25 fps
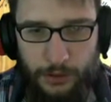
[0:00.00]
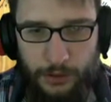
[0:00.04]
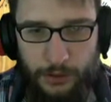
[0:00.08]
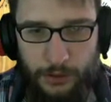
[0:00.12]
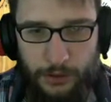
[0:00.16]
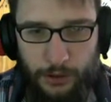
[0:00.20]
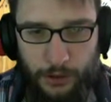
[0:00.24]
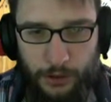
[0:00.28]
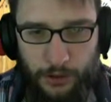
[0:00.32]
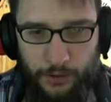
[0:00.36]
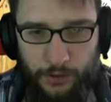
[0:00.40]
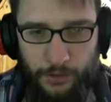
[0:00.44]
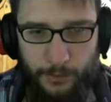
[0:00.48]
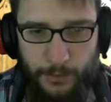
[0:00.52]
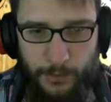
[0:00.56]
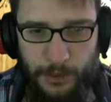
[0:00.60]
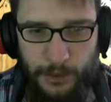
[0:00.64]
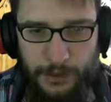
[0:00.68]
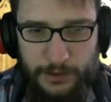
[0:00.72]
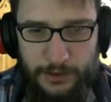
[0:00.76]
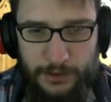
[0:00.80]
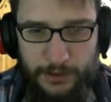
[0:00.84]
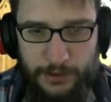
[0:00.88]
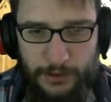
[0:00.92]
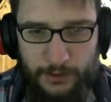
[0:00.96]
Okay, the
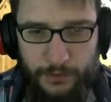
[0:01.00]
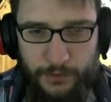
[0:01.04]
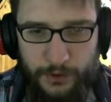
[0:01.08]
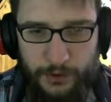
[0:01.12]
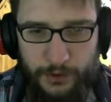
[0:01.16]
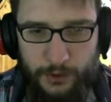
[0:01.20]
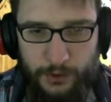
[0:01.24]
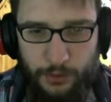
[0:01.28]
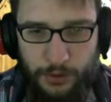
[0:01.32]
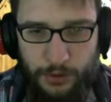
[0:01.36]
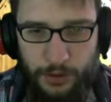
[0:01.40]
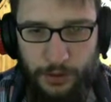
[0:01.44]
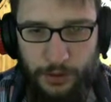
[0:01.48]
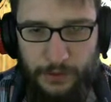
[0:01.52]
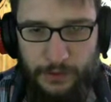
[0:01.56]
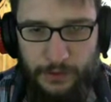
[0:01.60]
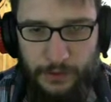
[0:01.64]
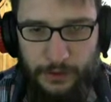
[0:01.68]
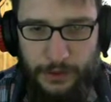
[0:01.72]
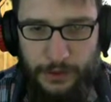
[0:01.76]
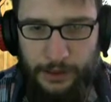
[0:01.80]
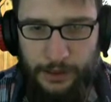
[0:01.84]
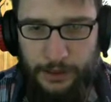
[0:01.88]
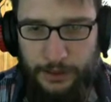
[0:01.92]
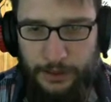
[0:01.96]
master of security is an
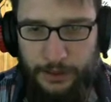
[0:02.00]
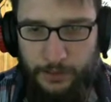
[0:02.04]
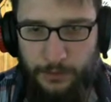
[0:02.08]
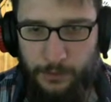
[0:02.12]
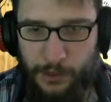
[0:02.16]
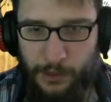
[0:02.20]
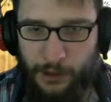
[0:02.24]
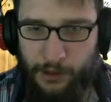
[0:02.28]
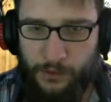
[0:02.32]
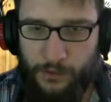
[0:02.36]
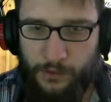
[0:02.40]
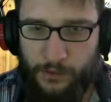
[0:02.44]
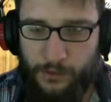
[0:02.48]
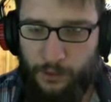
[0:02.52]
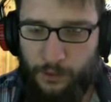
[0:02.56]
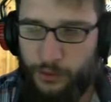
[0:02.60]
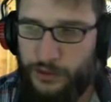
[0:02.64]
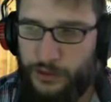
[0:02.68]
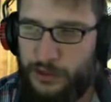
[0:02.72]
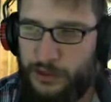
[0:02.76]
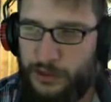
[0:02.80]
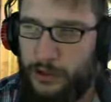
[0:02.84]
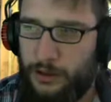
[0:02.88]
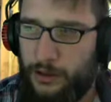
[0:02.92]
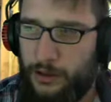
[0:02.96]
Altmer, so
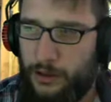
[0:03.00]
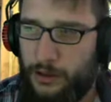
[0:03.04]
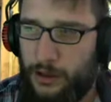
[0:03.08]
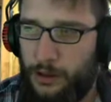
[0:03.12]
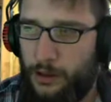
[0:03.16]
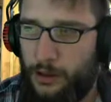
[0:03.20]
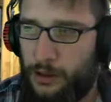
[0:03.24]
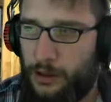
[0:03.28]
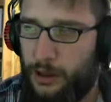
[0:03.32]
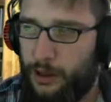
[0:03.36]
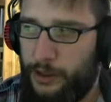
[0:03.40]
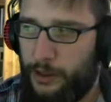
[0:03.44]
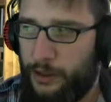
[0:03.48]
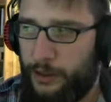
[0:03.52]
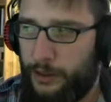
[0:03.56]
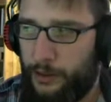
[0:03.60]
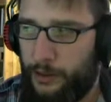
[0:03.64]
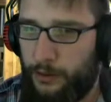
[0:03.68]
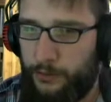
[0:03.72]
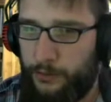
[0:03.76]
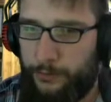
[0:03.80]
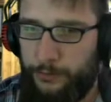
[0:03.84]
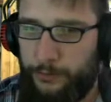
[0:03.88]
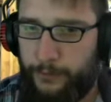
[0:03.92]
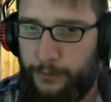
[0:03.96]
it's an high
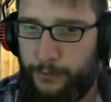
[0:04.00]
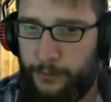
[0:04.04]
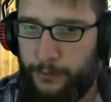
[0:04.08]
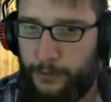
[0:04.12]
elf.